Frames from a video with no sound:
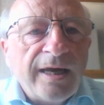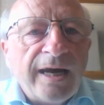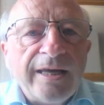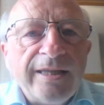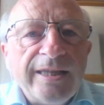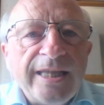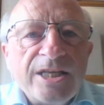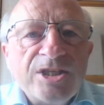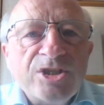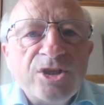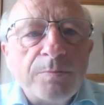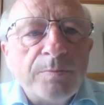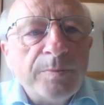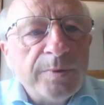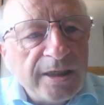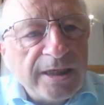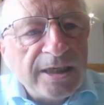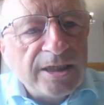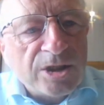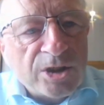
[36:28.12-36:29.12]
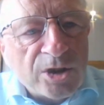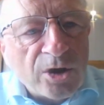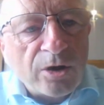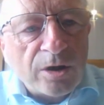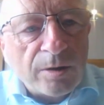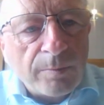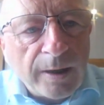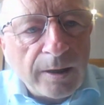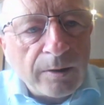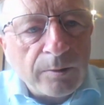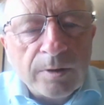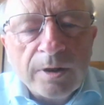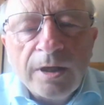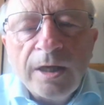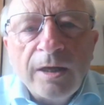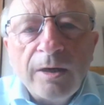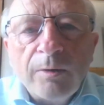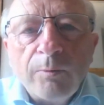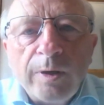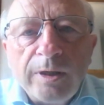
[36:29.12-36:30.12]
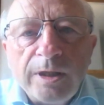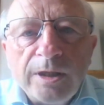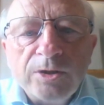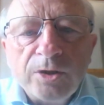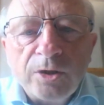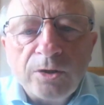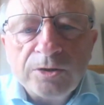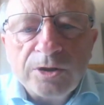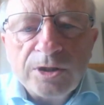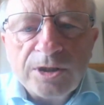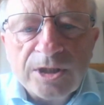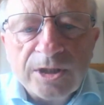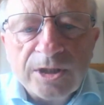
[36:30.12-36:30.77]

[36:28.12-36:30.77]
And that's something you need to talk about when you talk to